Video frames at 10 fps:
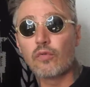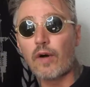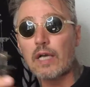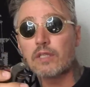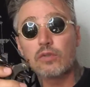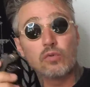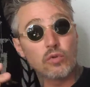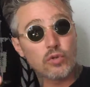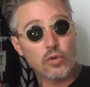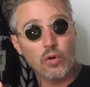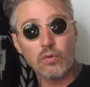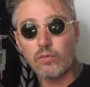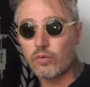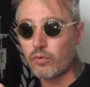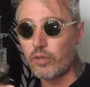fast, too
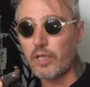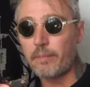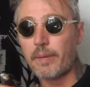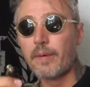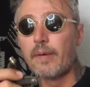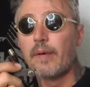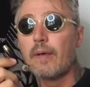slow, too deep,